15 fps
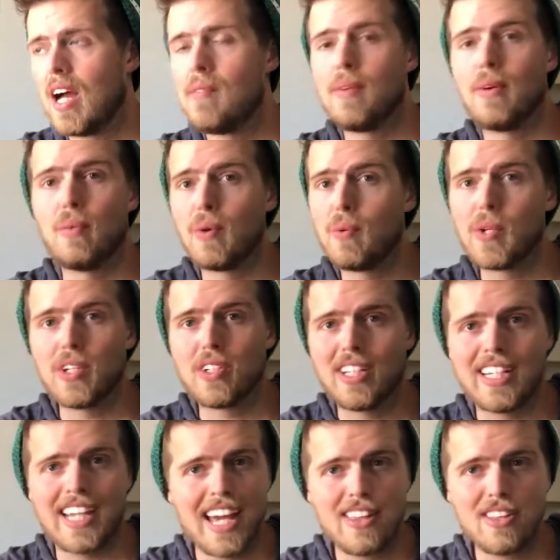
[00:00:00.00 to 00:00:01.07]
I mean, when we were
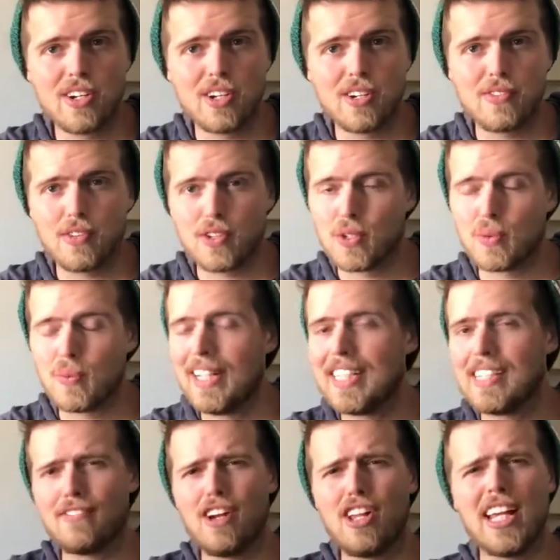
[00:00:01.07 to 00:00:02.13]
together for those
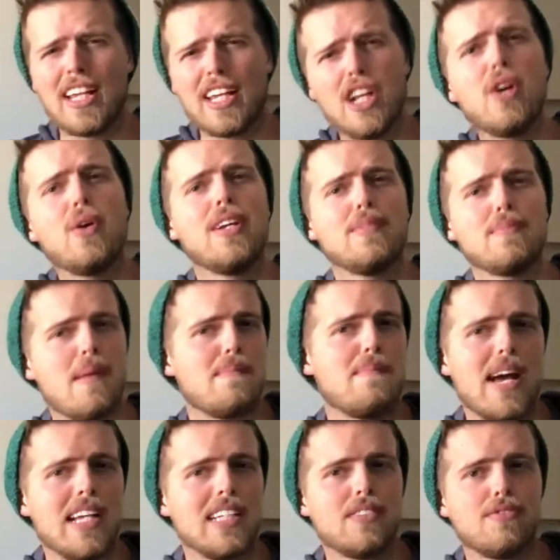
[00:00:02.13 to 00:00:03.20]
weeks, it felt like, you know, he's my
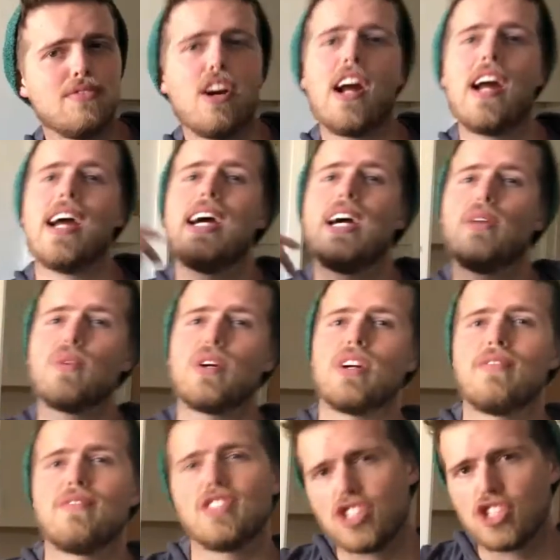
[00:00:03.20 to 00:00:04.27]
best friend, we're
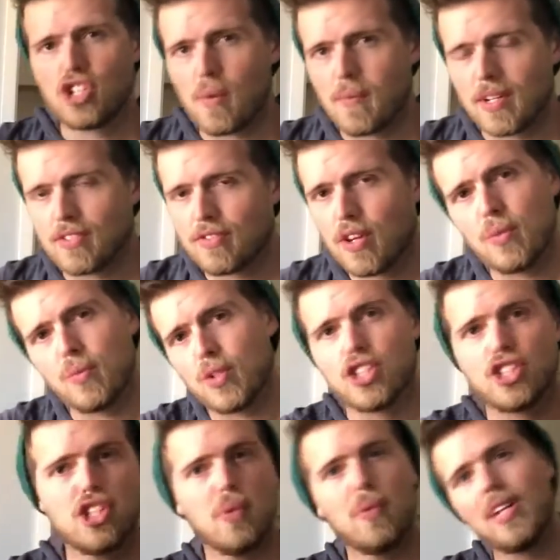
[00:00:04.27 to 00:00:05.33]
having so much fun, we're
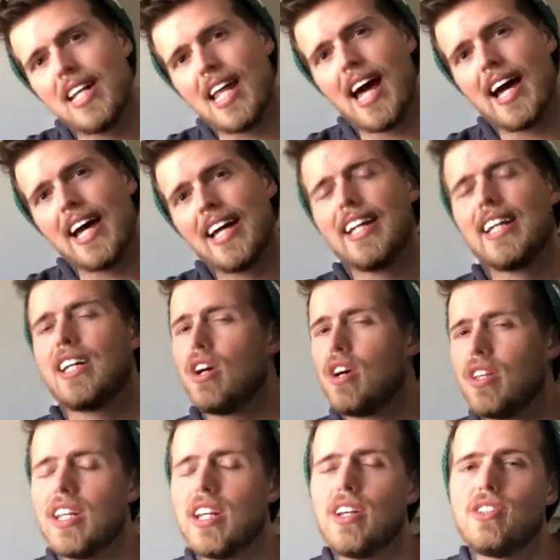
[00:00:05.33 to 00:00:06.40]
so alike, and
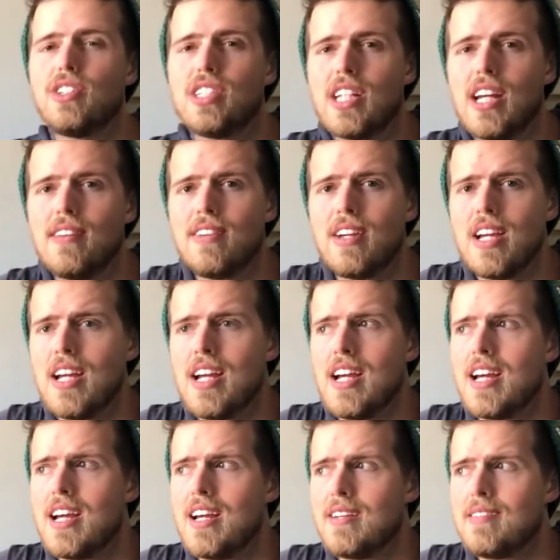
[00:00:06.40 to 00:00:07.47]
all that other stuff.
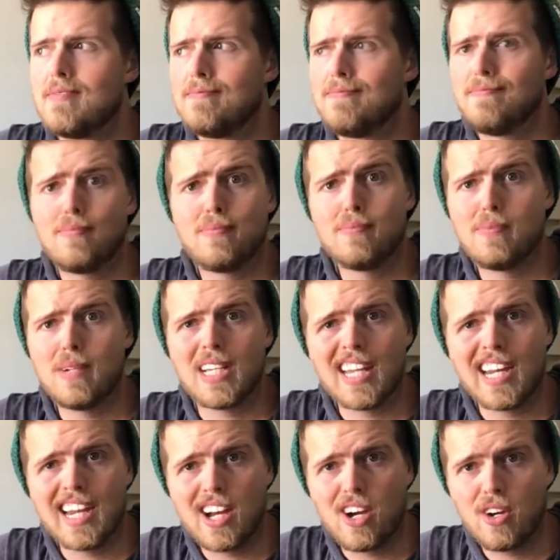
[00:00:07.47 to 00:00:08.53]
But
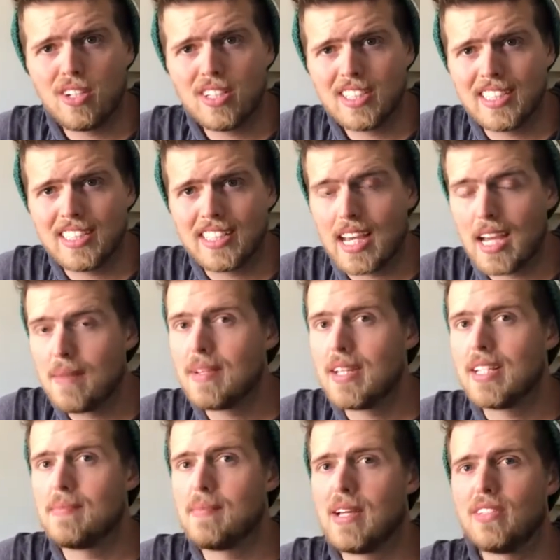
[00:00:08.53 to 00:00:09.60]
can I honestly say I'm
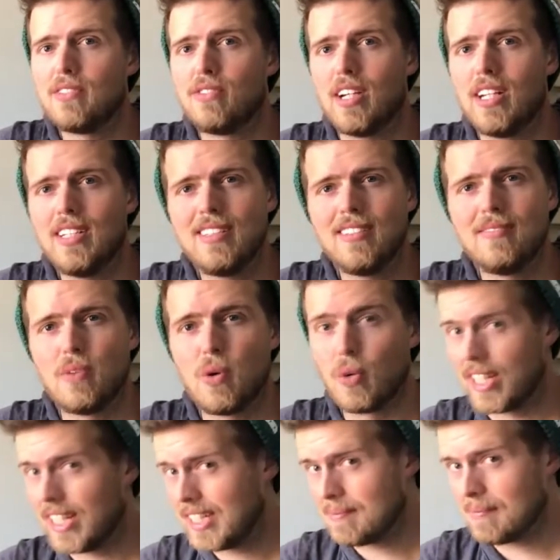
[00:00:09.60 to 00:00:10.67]
his best friend?
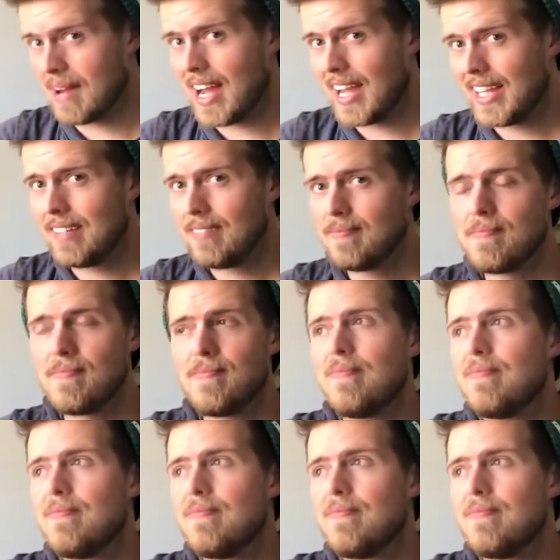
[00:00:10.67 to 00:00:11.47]
Or he's mine?